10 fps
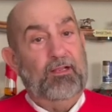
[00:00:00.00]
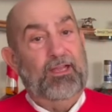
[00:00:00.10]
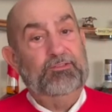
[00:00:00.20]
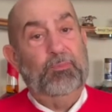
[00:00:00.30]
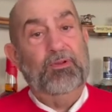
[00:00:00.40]

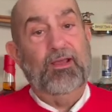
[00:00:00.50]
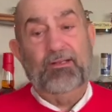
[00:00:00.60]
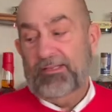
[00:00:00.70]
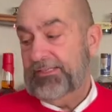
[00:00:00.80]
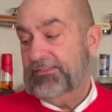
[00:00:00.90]
last but
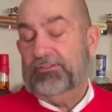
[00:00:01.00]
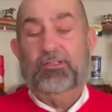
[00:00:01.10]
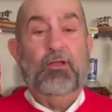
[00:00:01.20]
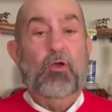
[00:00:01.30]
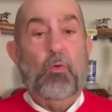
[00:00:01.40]
not least,
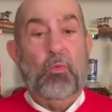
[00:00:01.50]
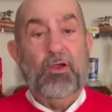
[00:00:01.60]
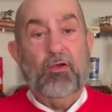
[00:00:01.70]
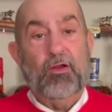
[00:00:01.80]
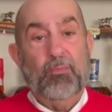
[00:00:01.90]

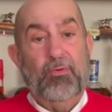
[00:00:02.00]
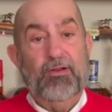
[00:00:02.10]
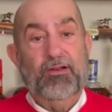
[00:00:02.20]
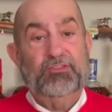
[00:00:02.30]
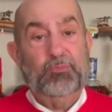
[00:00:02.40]
we are going to put
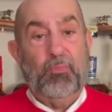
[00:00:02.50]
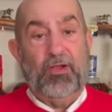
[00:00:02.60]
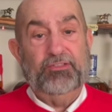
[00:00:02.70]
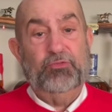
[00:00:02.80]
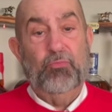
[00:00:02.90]
in a
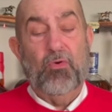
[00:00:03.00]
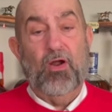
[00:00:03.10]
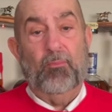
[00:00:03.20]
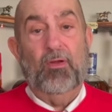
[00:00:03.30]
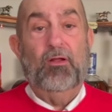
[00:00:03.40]
spiced
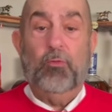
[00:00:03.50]
rum.